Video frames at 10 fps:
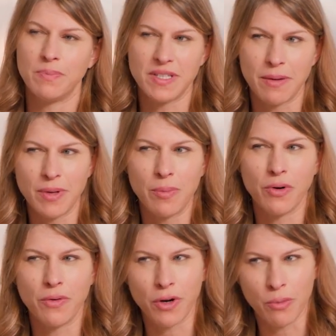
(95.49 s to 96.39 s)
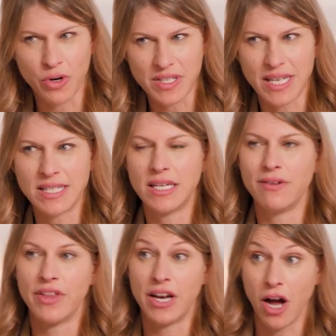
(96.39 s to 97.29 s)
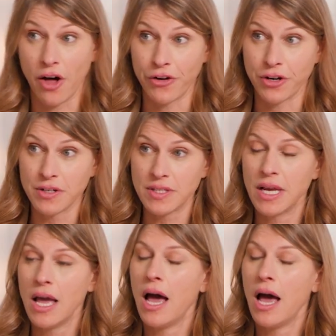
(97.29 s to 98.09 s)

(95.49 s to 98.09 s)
some people are a little more sensitive than others